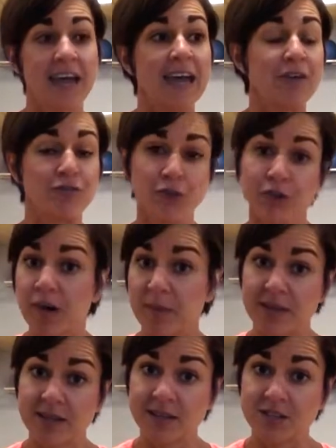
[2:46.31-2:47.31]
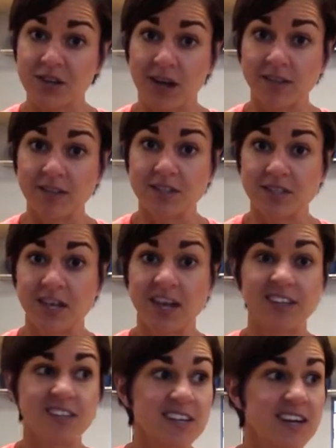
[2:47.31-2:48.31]
If you come into this challenge
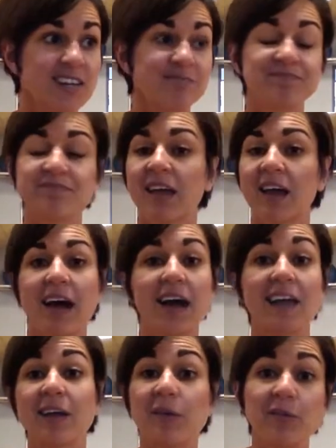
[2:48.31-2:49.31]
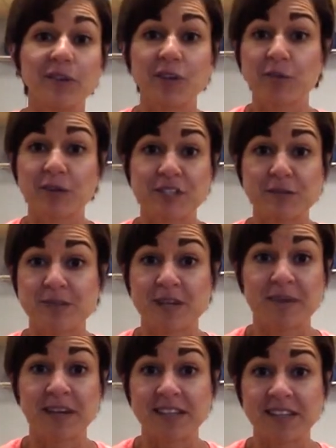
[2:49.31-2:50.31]
saying, Jen, I can only do push-ups on
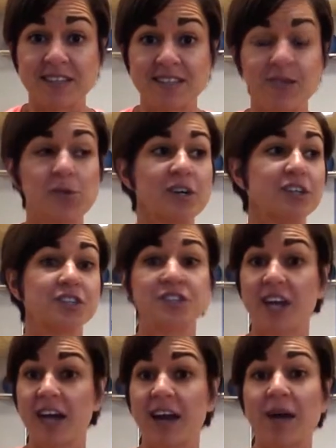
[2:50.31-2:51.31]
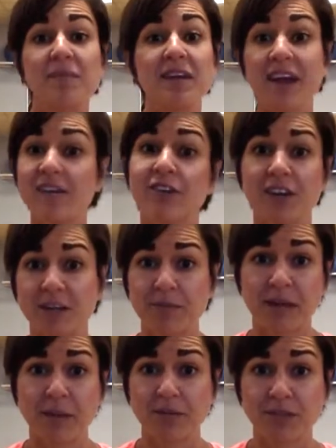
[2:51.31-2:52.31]
my knees, or Jen, I'm never gonna
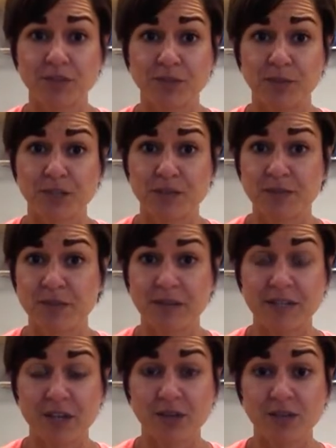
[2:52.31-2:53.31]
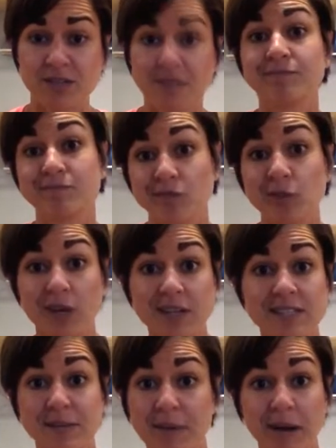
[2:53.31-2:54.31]
be able to do push-ups on my toes, you
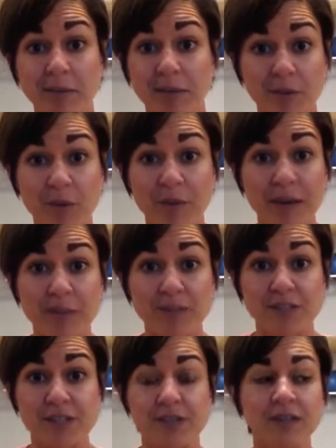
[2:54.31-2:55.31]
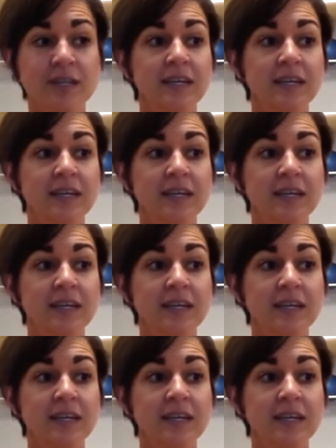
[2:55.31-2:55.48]
honestly probably won't be able to.